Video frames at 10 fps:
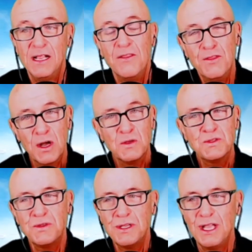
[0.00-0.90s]
Those
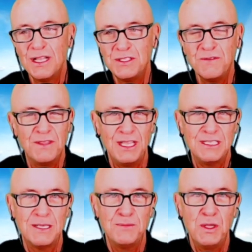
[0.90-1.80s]
are the kinds of things
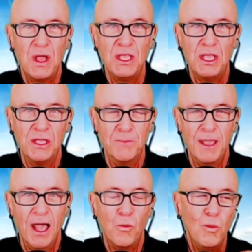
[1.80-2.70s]
I'm talking
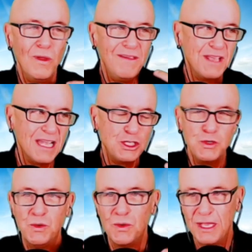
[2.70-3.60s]
about. We've got to
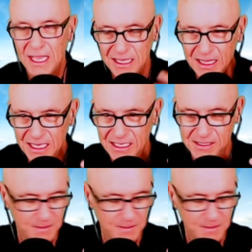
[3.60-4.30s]
create things